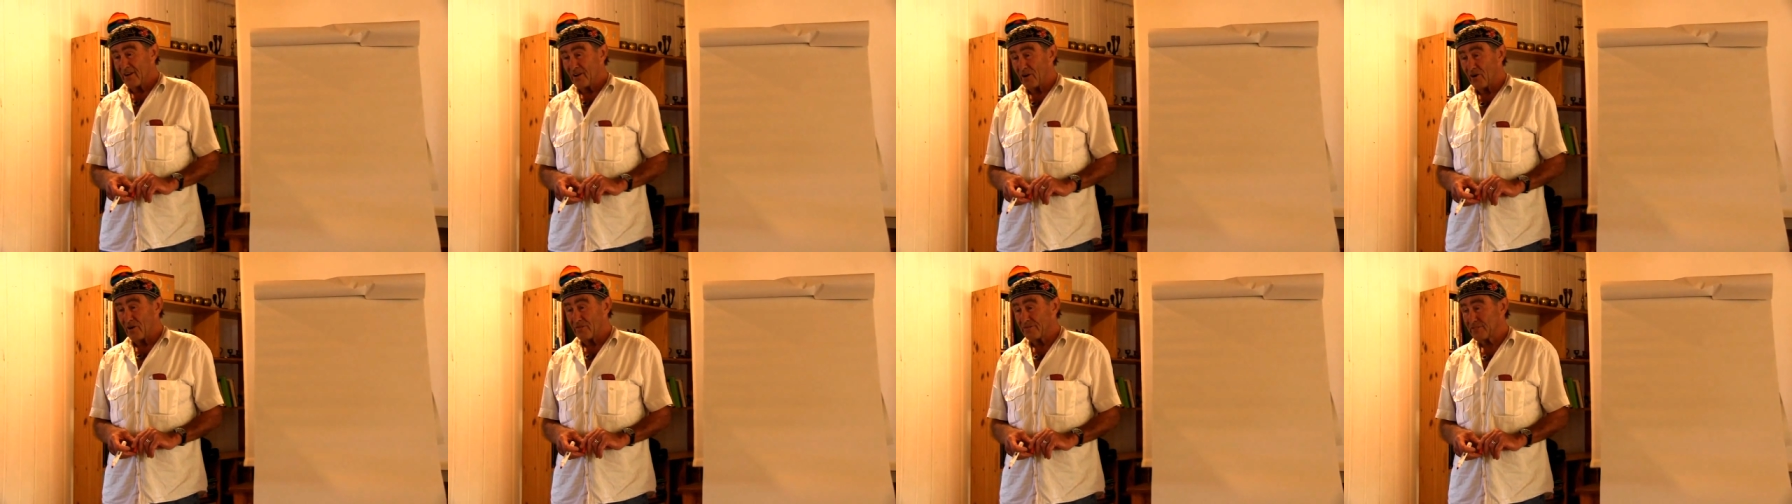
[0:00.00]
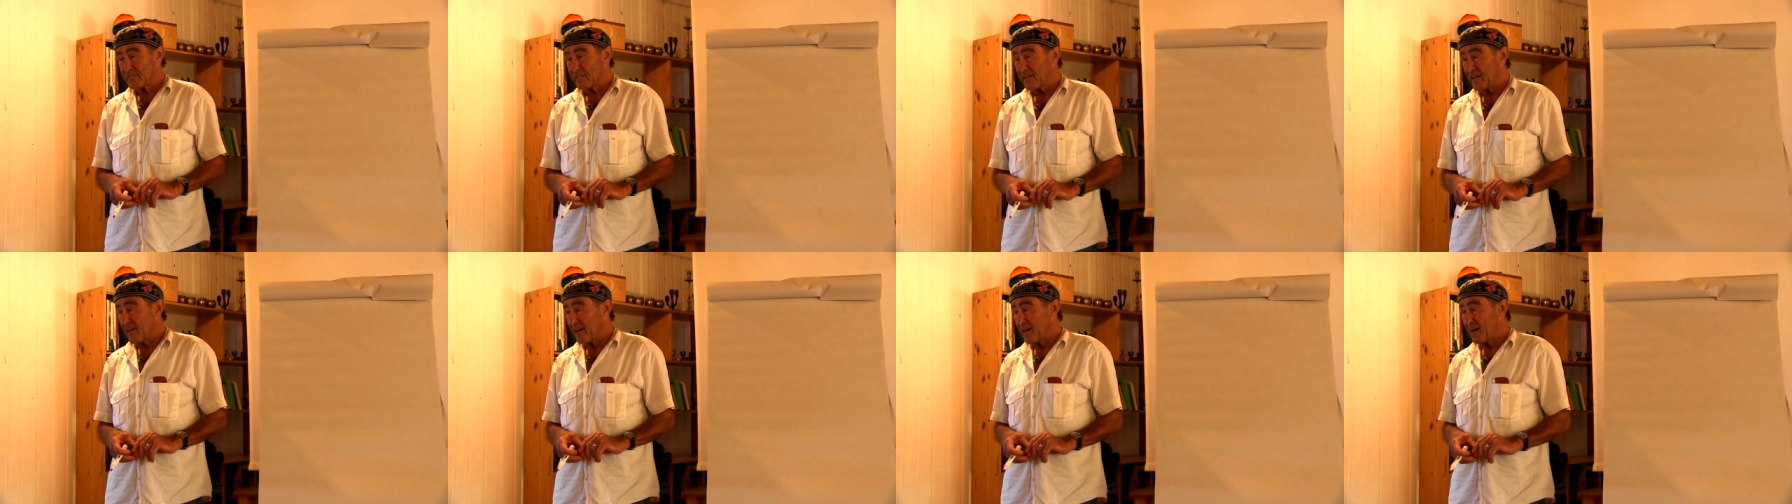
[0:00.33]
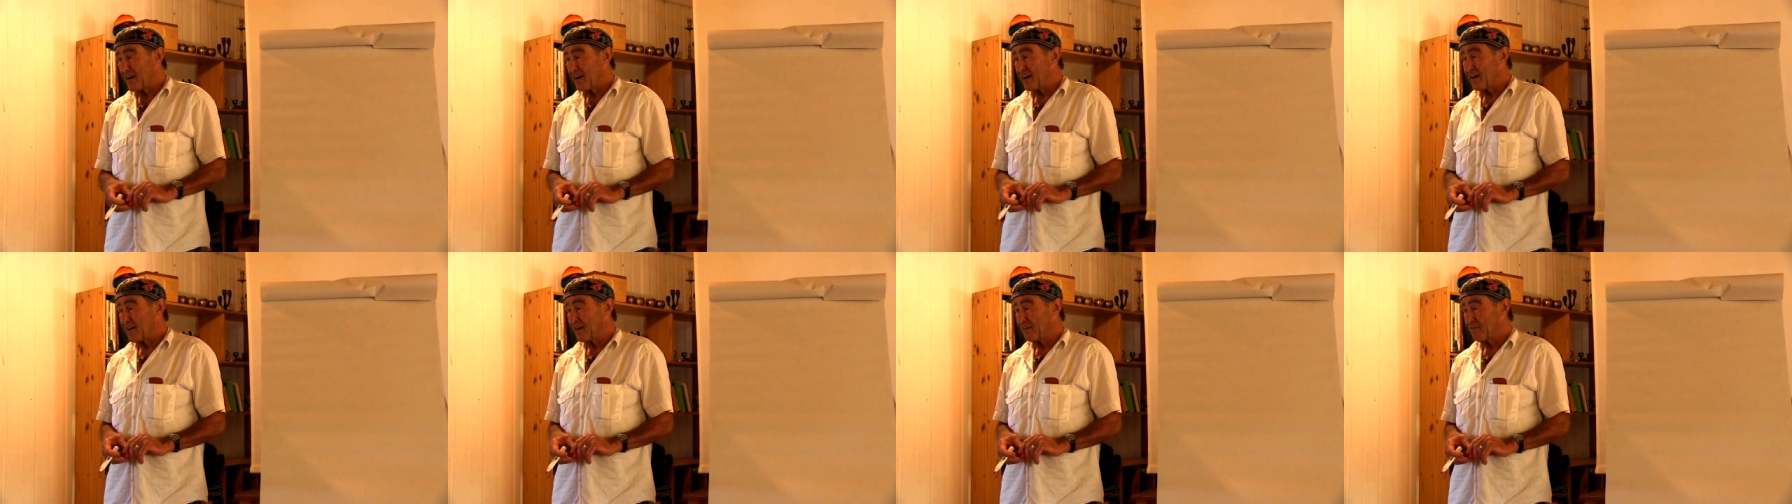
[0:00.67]
of the
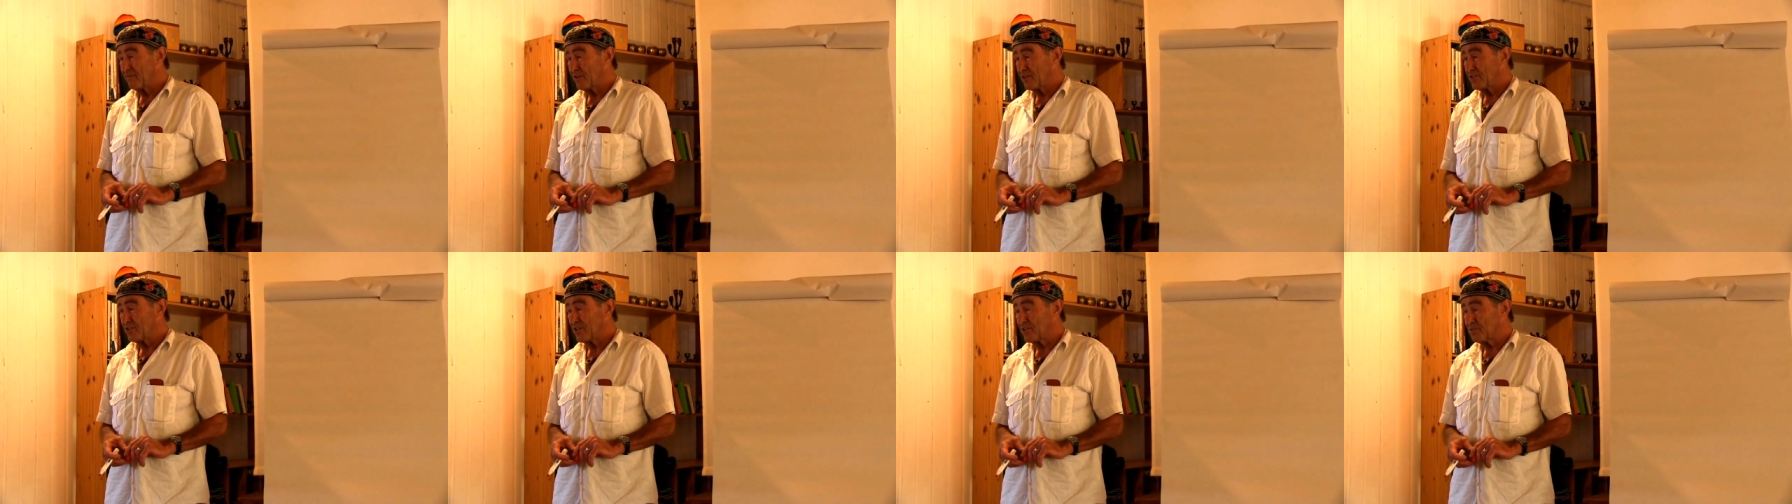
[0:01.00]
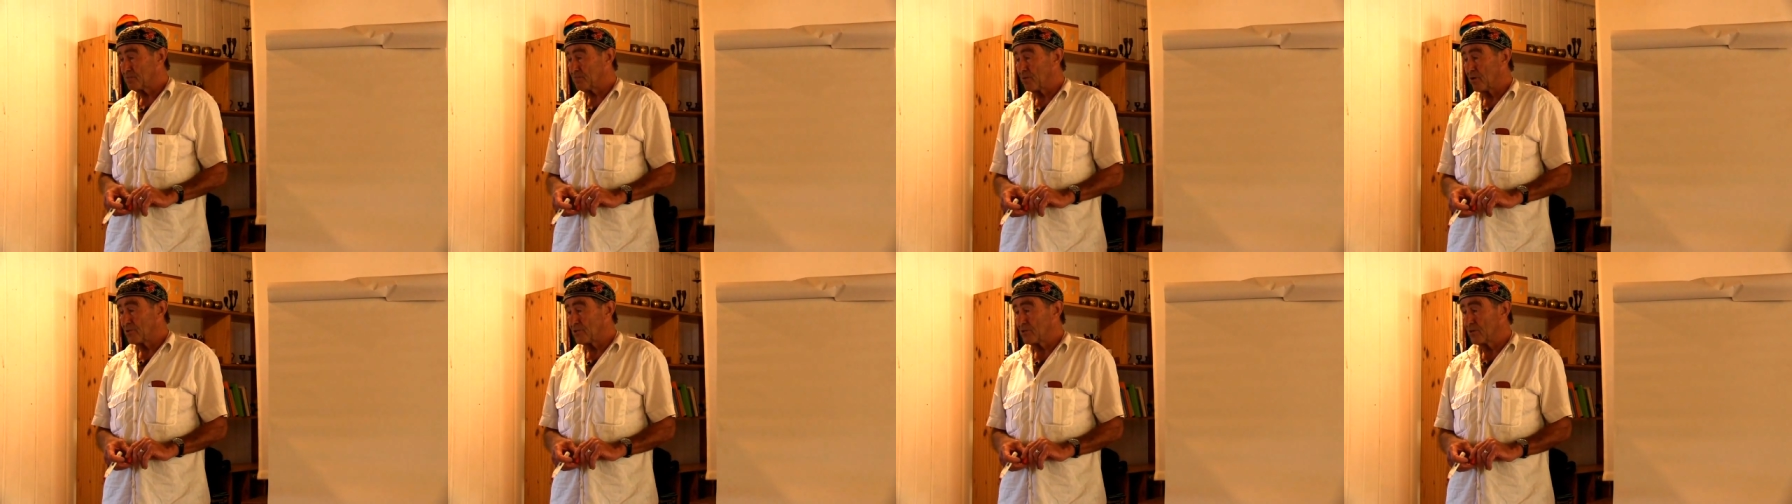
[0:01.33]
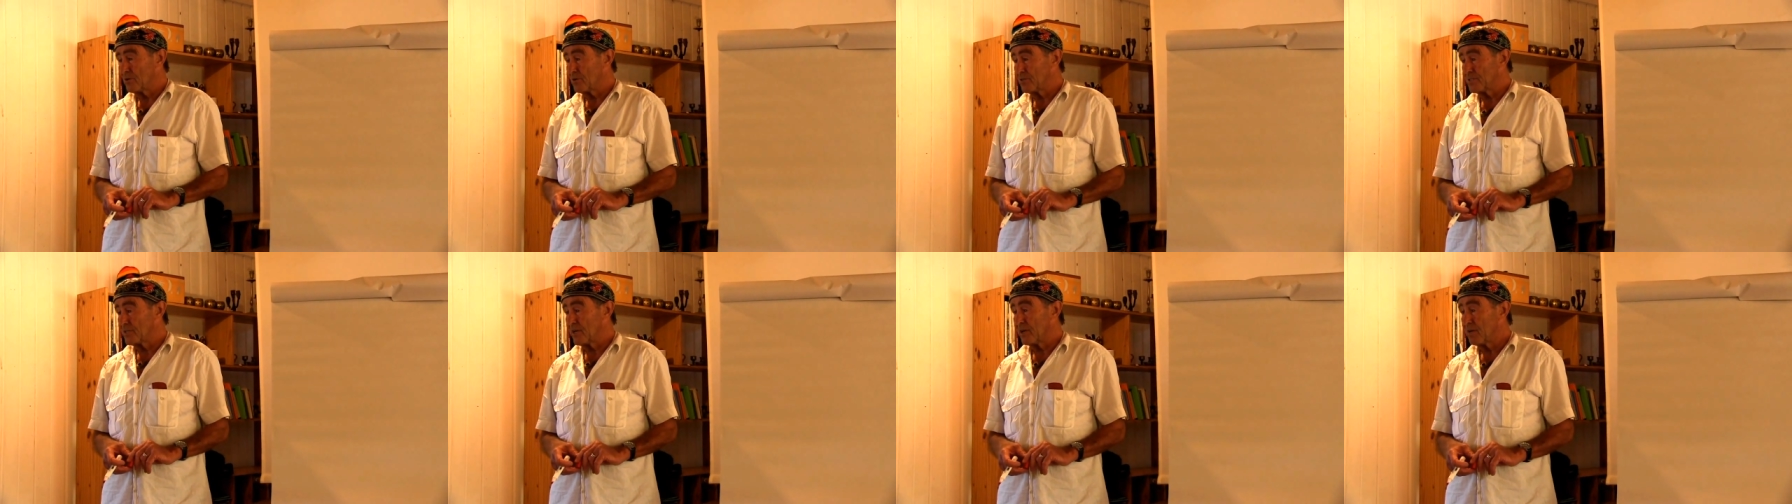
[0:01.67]
air and which is
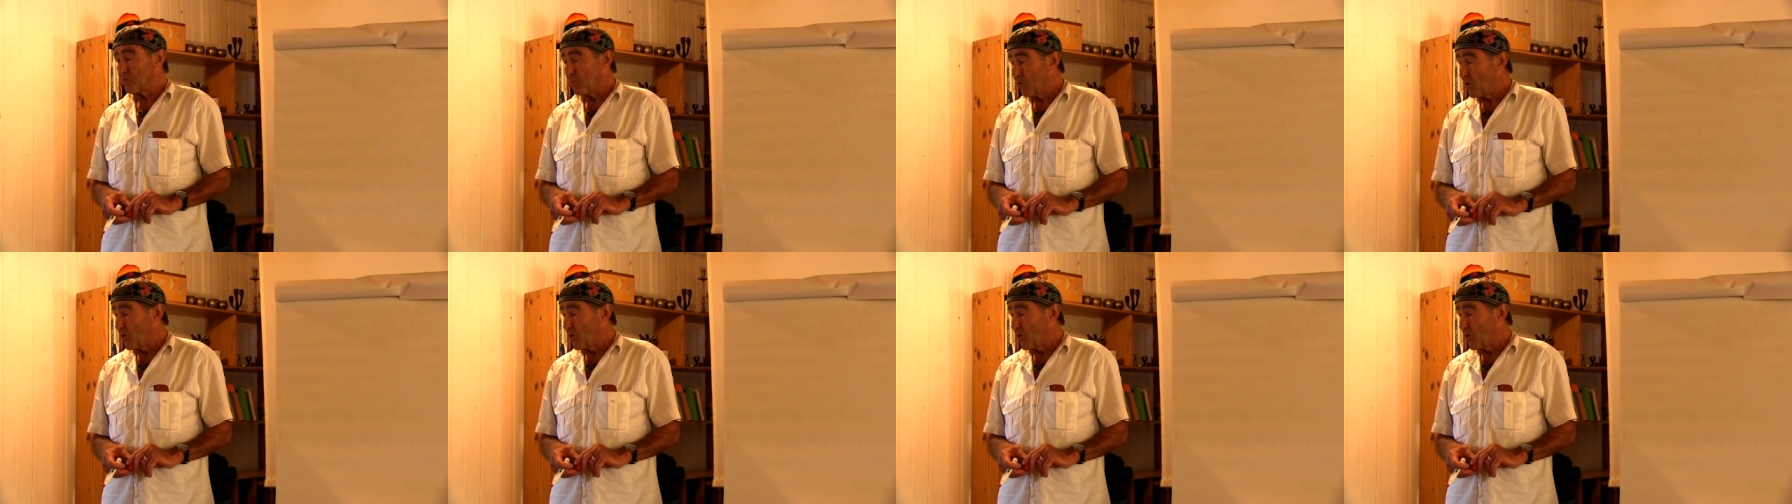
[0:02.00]
producing